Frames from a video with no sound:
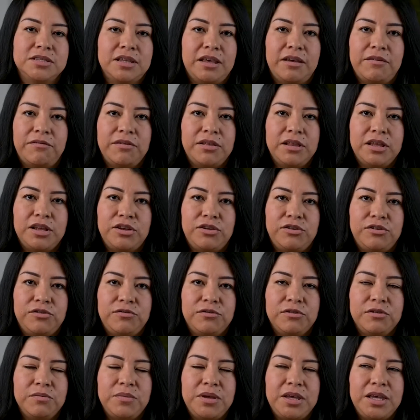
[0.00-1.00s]
definitely new
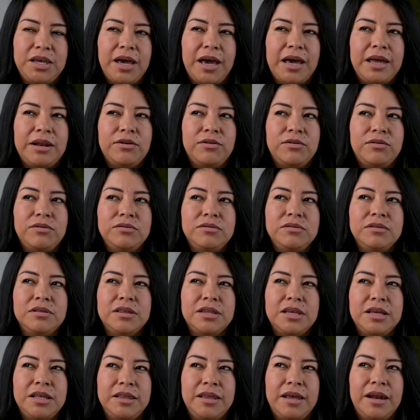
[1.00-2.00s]
for me. I
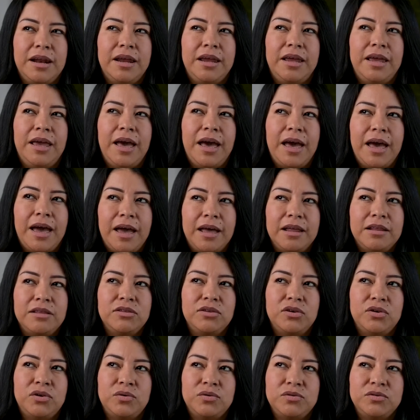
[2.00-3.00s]
don't think that I had
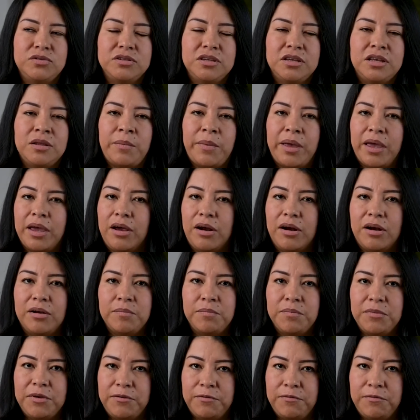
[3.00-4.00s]
those in my
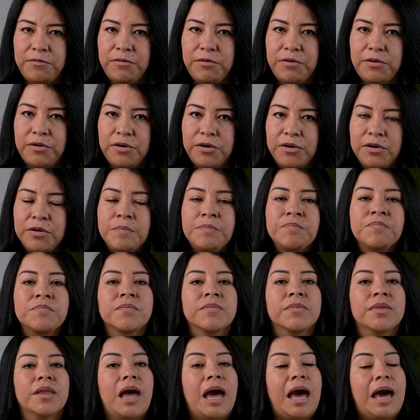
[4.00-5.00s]
garden before.
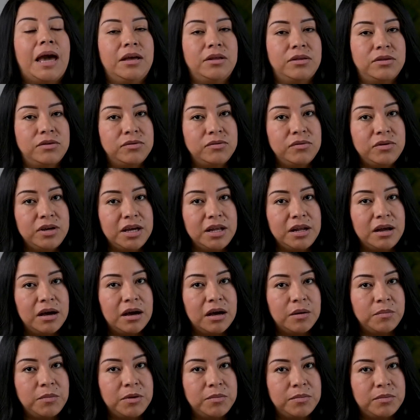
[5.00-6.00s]
I do get
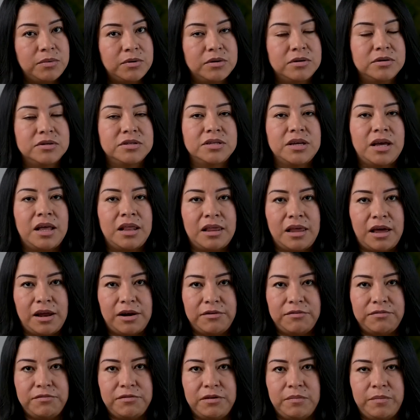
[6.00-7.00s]
hummingbirds, a lot
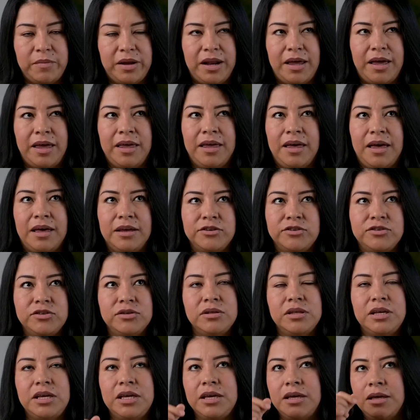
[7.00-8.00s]
of them, and I
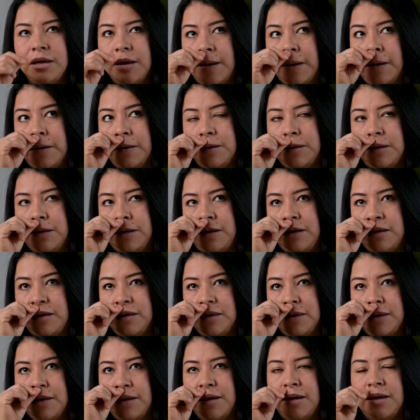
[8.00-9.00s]
actually
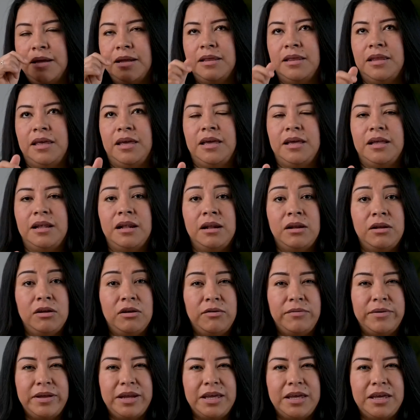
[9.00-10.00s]
think that they
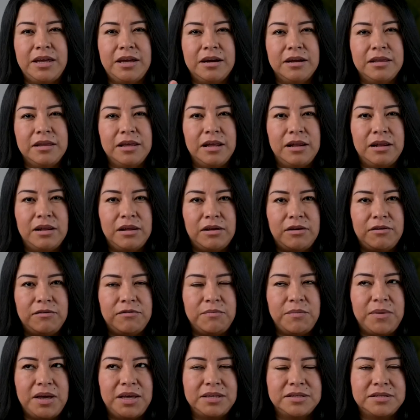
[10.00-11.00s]
love it here. They
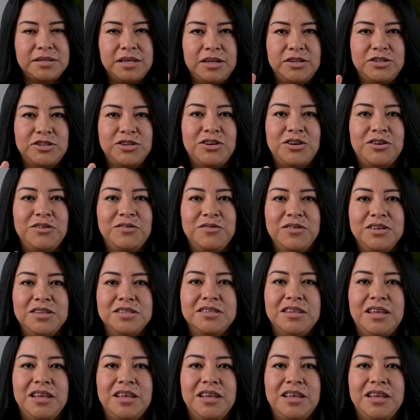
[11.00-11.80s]
love my section of this